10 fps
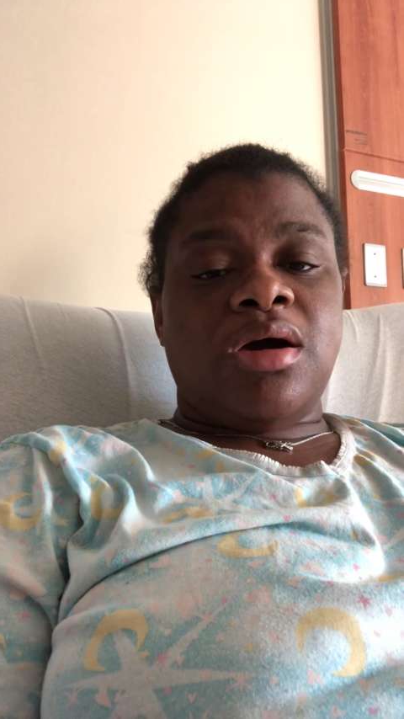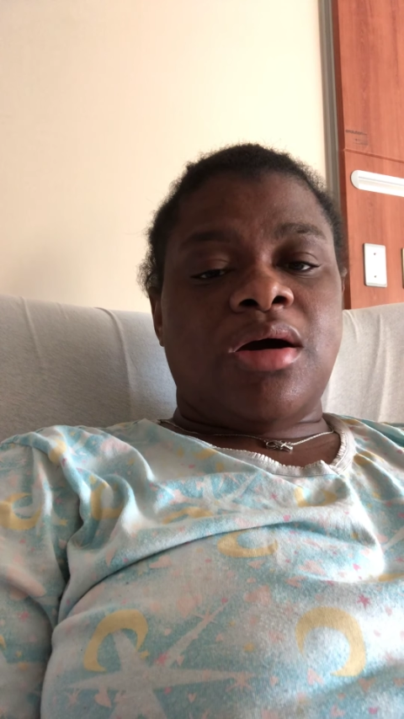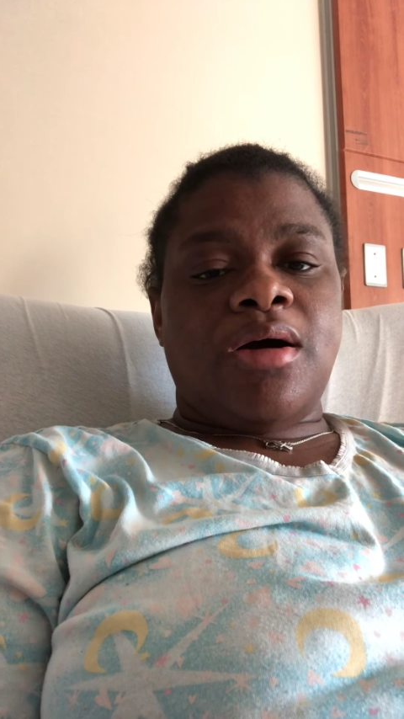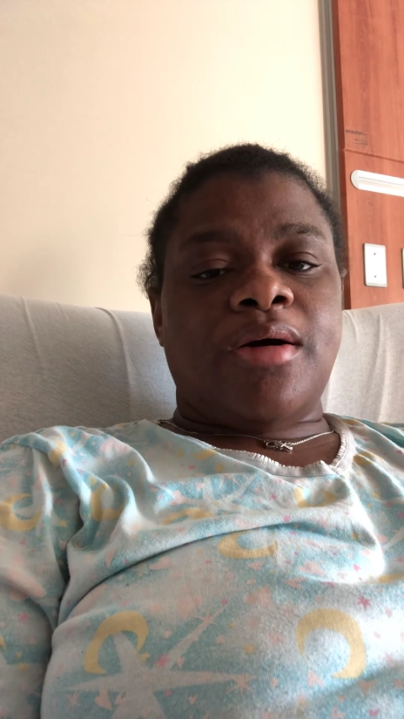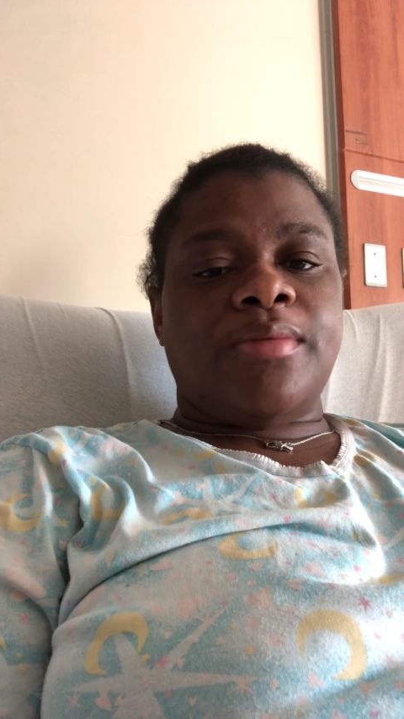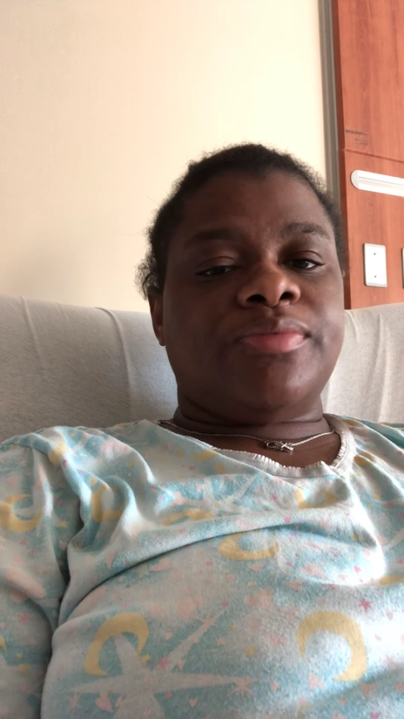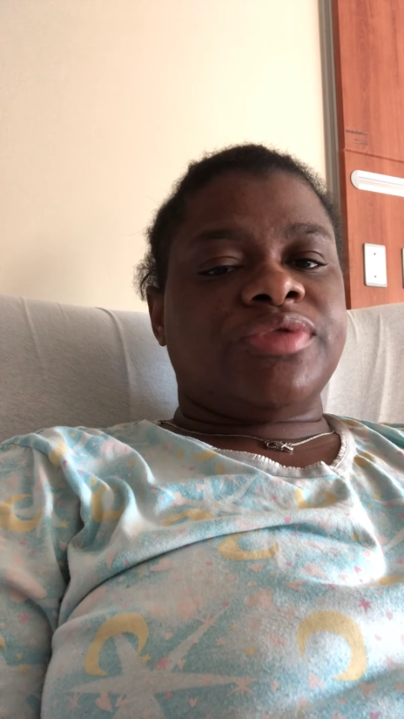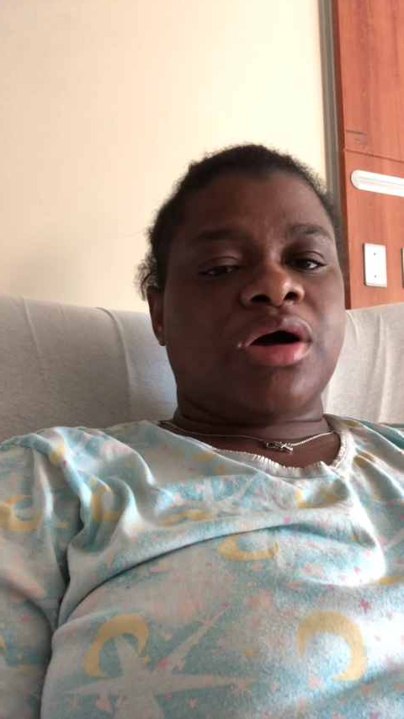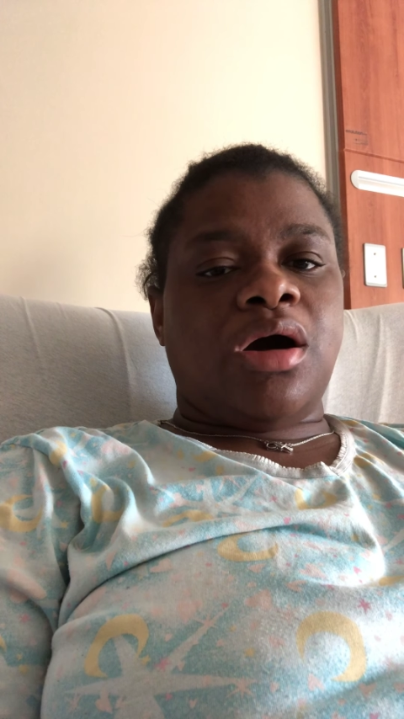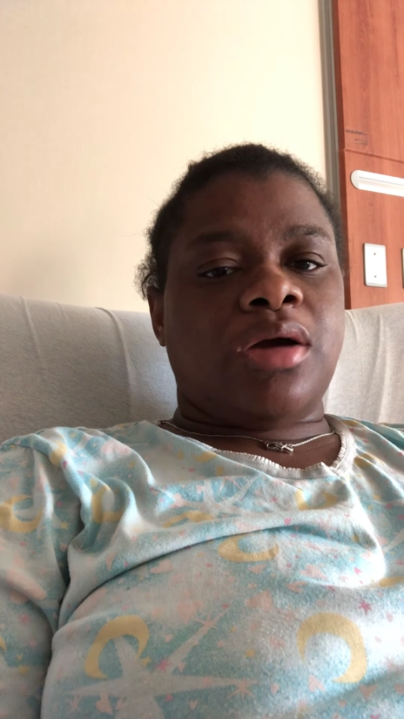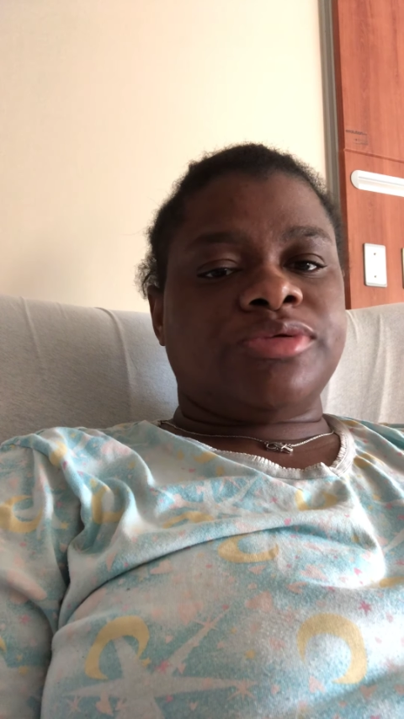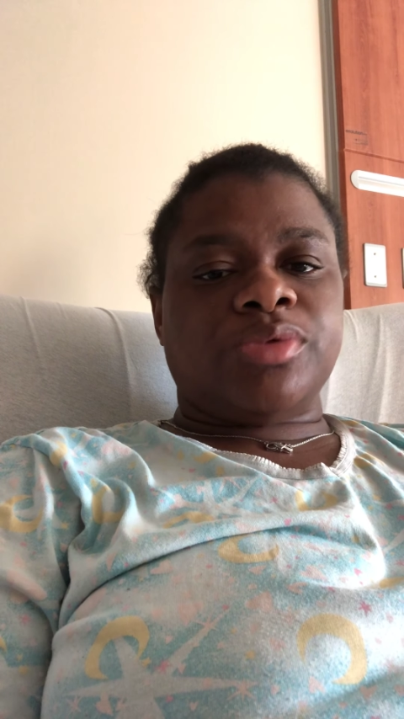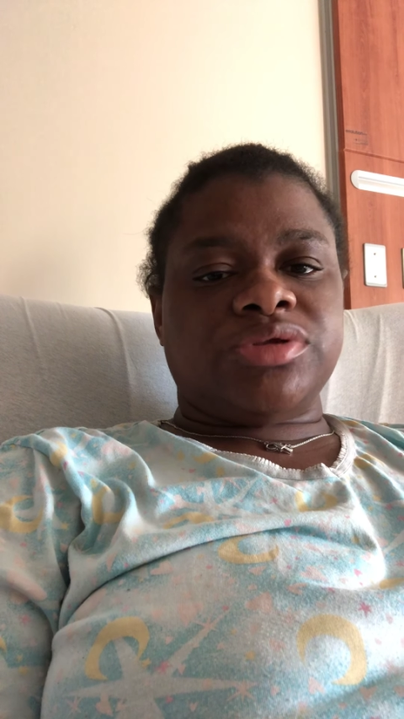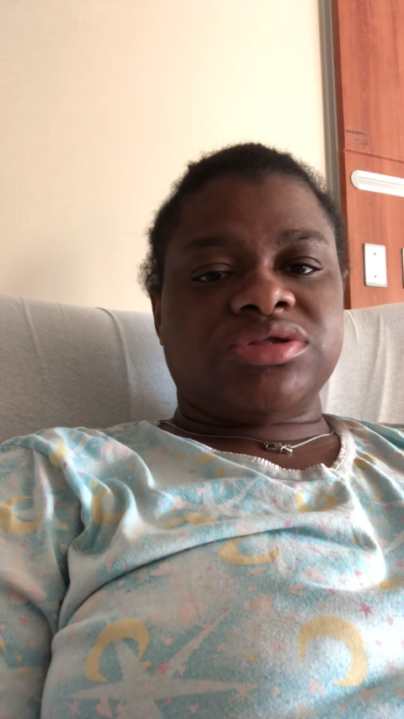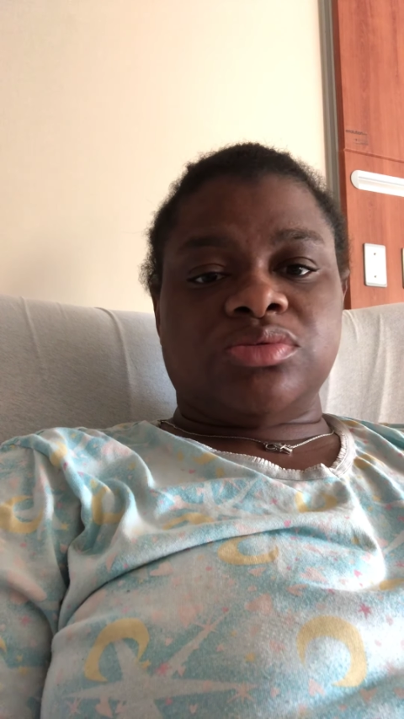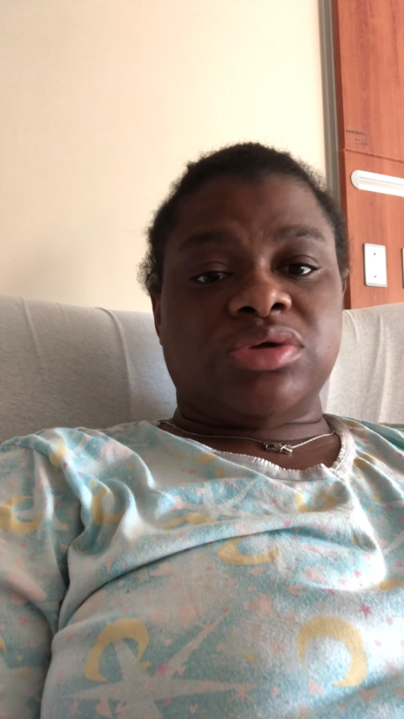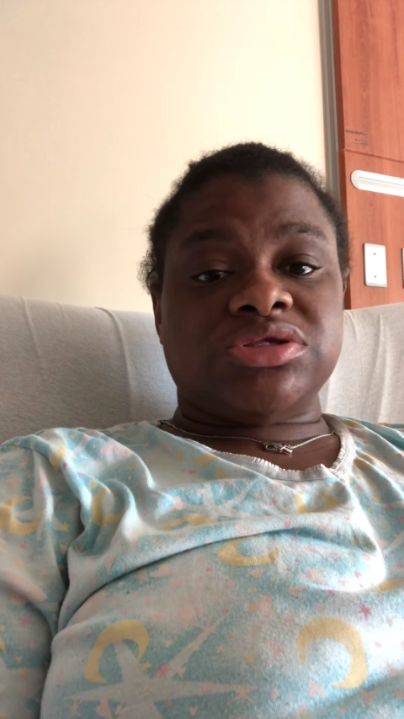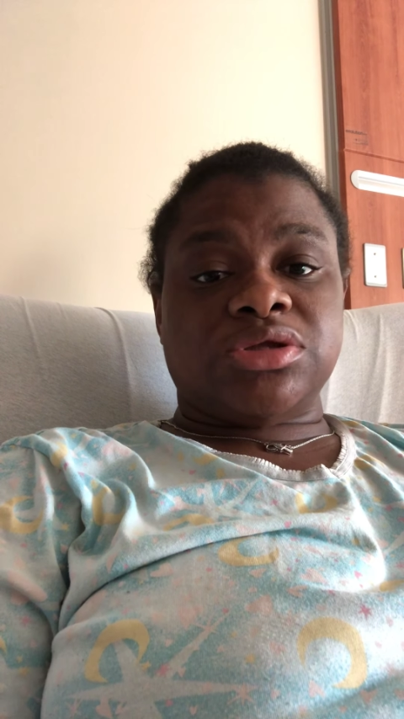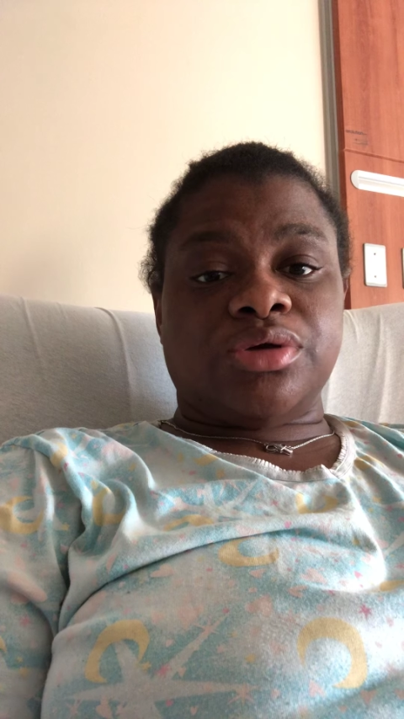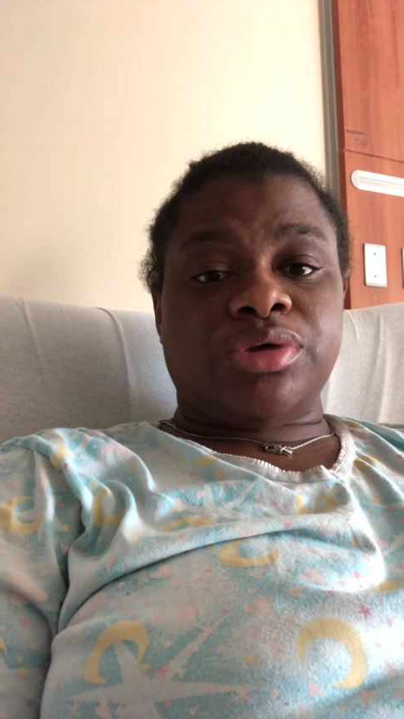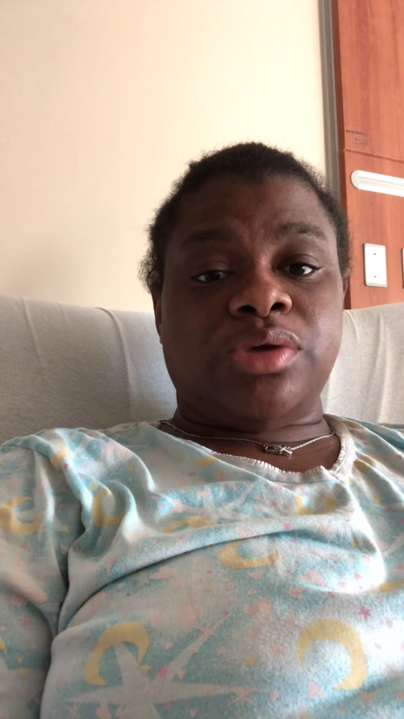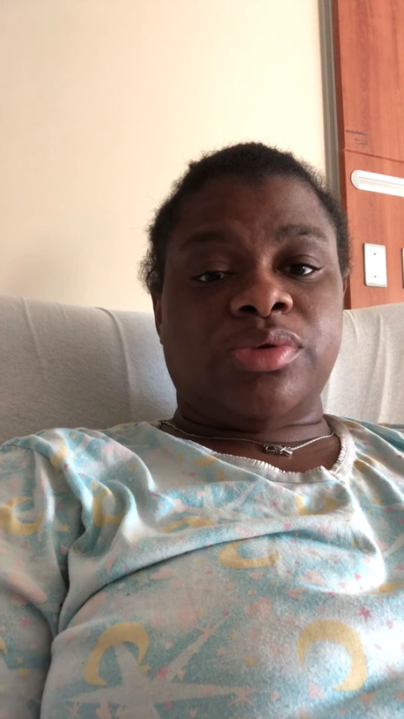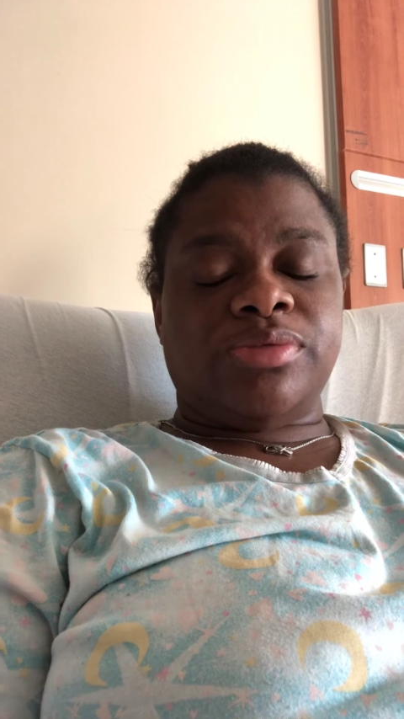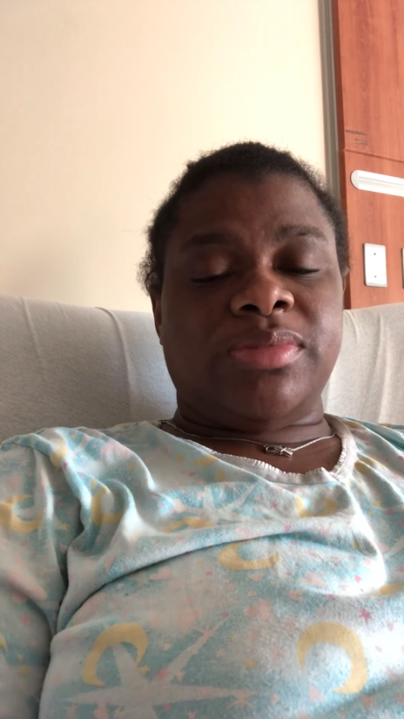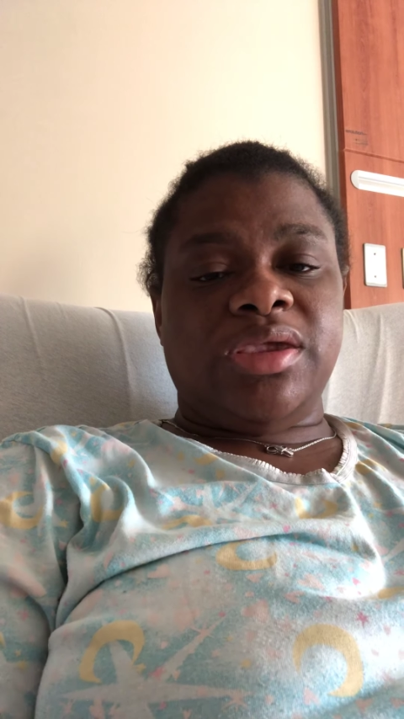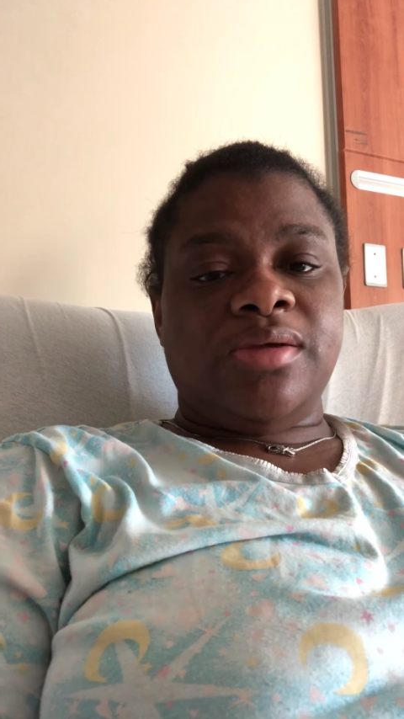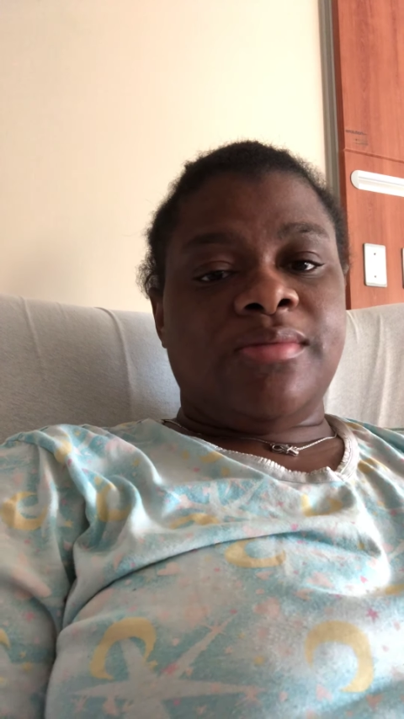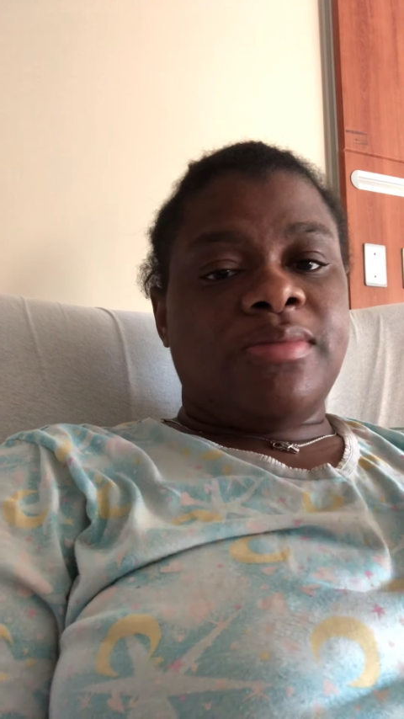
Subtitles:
the carbs wasn't agreeing with me.